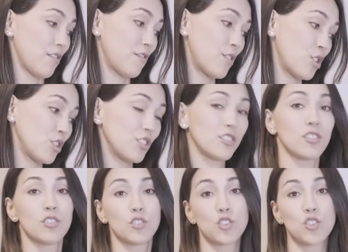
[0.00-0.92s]
first
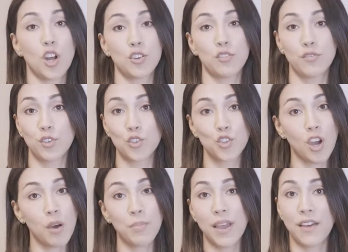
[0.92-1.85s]
start your first
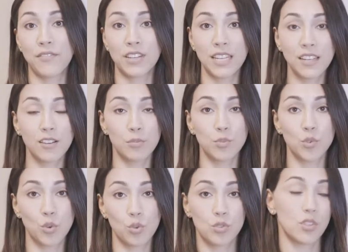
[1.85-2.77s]
job, have an income
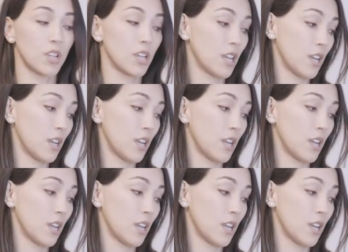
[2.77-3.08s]
source,